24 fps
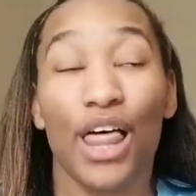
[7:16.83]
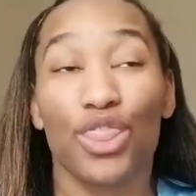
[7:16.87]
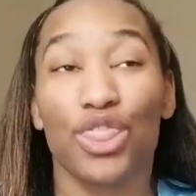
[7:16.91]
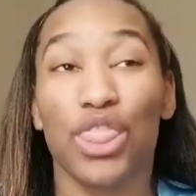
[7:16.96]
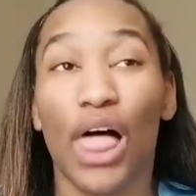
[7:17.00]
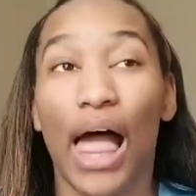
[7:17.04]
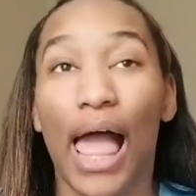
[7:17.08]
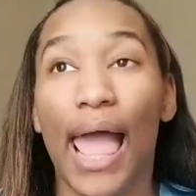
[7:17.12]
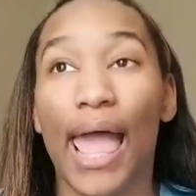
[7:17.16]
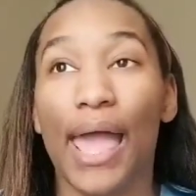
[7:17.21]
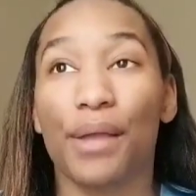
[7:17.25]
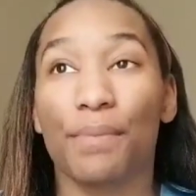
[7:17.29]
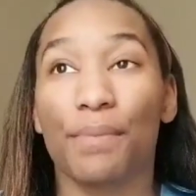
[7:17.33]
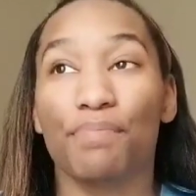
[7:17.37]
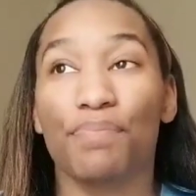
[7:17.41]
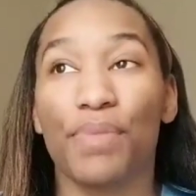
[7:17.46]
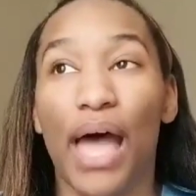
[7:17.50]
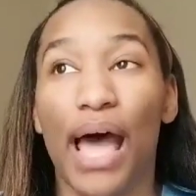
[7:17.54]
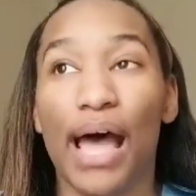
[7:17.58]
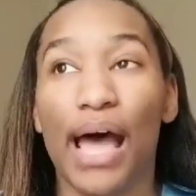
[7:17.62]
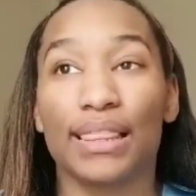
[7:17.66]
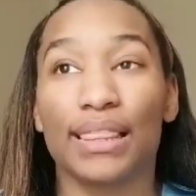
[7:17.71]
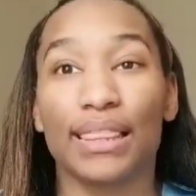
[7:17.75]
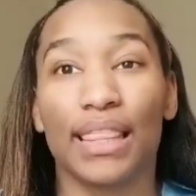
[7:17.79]
Like,
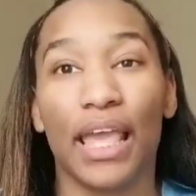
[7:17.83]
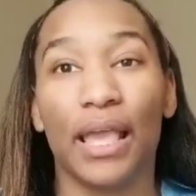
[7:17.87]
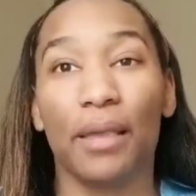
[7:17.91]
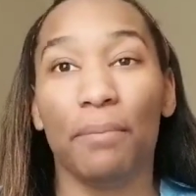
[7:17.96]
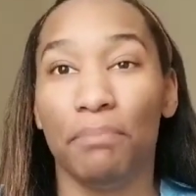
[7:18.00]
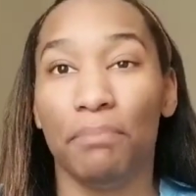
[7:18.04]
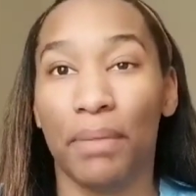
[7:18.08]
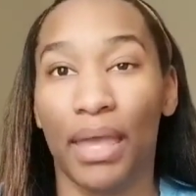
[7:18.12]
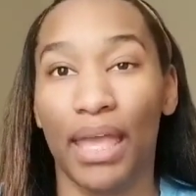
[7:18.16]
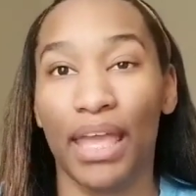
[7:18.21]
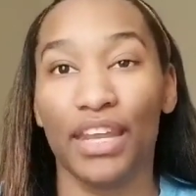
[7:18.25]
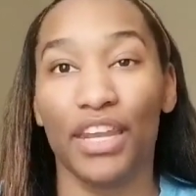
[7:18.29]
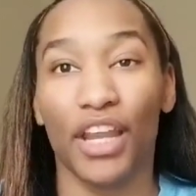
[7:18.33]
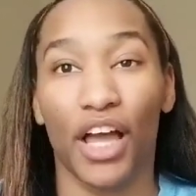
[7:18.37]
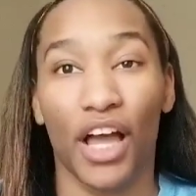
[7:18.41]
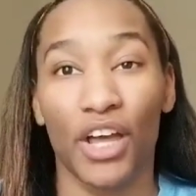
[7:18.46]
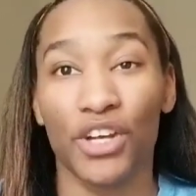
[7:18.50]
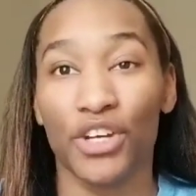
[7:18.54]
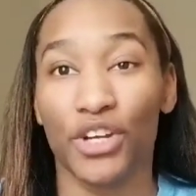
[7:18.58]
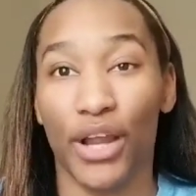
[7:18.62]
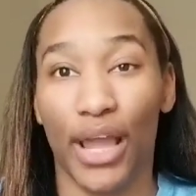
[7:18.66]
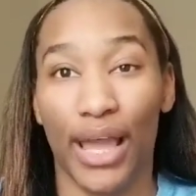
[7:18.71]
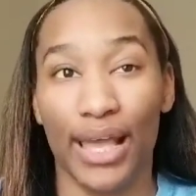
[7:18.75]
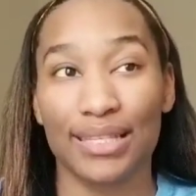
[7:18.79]
I think men
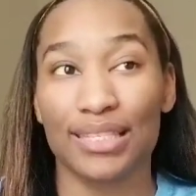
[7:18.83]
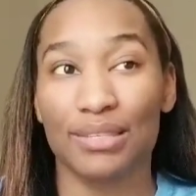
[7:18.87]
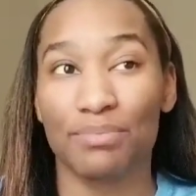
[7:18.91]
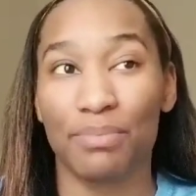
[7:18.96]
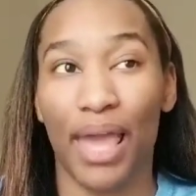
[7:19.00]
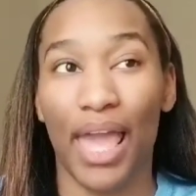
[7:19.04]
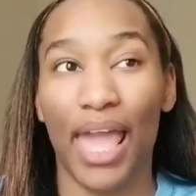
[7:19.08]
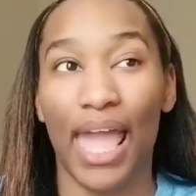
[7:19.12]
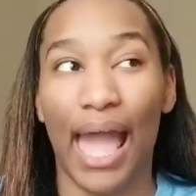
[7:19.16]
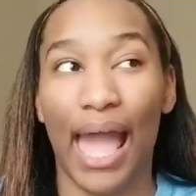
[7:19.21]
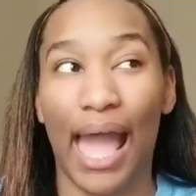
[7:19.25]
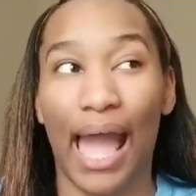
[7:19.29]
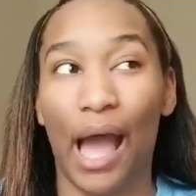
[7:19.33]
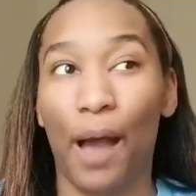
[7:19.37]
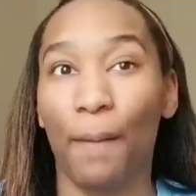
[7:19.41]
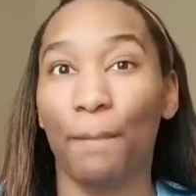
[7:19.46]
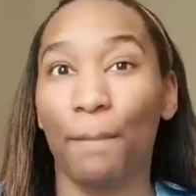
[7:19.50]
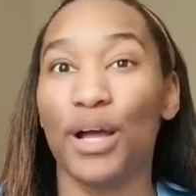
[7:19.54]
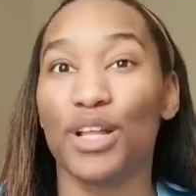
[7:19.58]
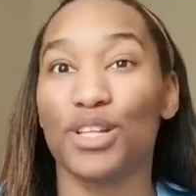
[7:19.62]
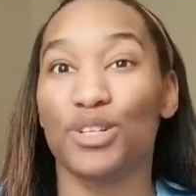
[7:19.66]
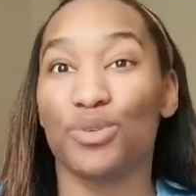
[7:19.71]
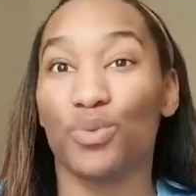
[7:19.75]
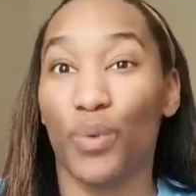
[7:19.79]
underestimate how
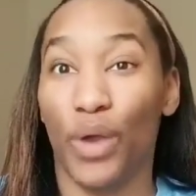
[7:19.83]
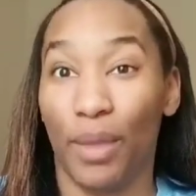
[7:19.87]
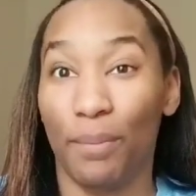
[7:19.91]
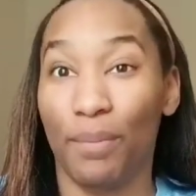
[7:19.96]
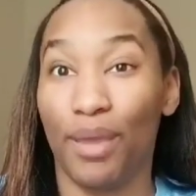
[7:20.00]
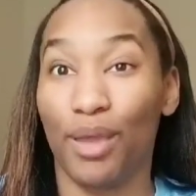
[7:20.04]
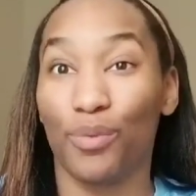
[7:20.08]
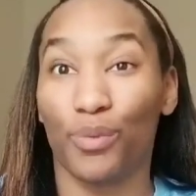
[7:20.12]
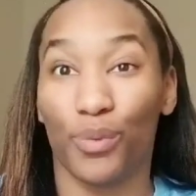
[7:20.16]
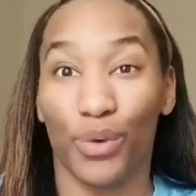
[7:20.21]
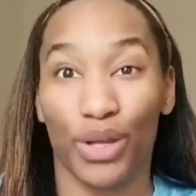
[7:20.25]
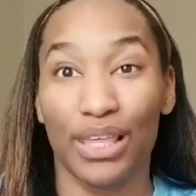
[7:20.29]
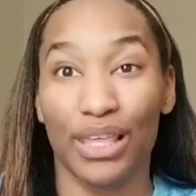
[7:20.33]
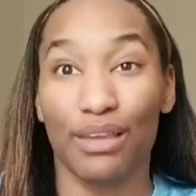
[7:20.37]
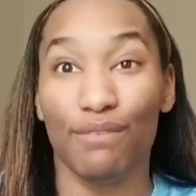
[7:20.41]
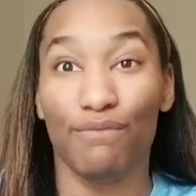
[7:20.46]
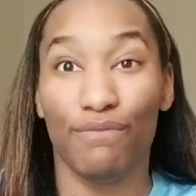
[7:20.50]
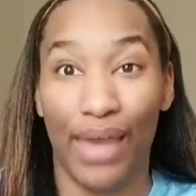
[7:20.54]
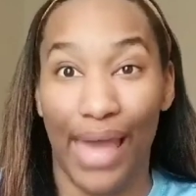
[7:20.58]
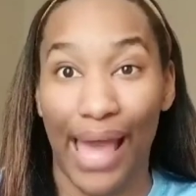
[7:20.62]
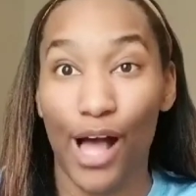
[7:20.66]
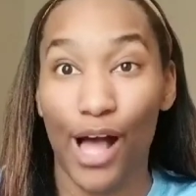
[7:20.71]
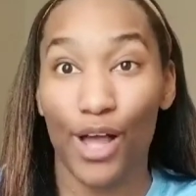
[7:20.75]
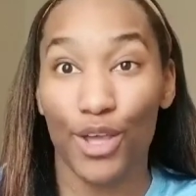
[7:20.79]
much women really
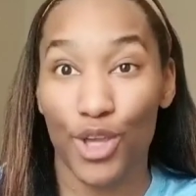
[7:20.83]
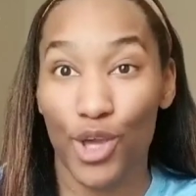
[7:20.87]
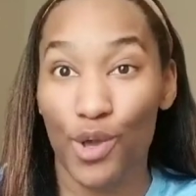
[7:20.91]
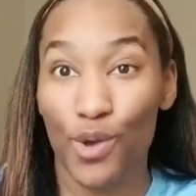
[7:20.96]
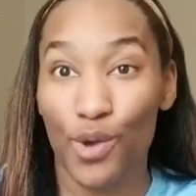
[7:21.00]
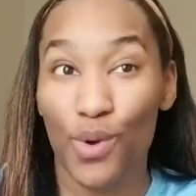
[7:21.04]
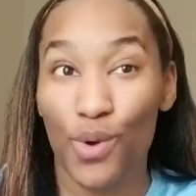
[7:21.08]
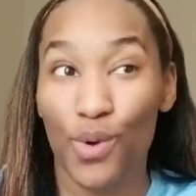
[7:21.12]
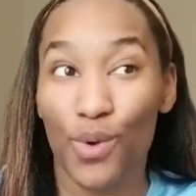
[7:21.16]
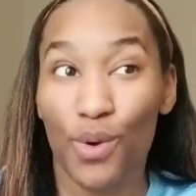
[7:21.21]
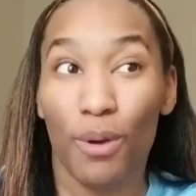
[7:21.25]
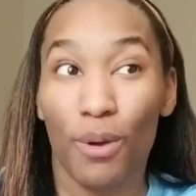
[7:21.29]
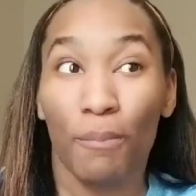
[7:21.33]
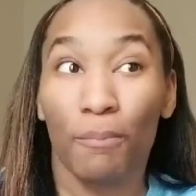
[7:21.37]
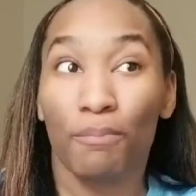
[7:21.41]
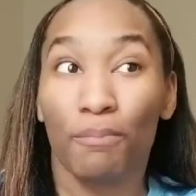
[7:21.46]
value,